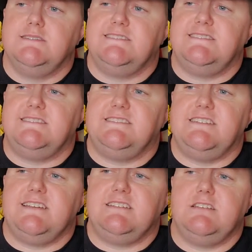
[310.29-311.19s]

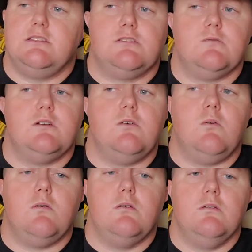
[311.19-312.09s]
6
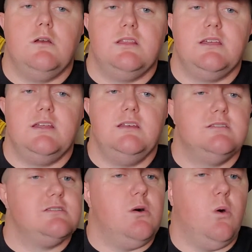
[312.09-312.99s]
3/4, I think it
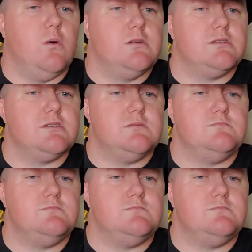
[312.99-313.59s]
is, horse.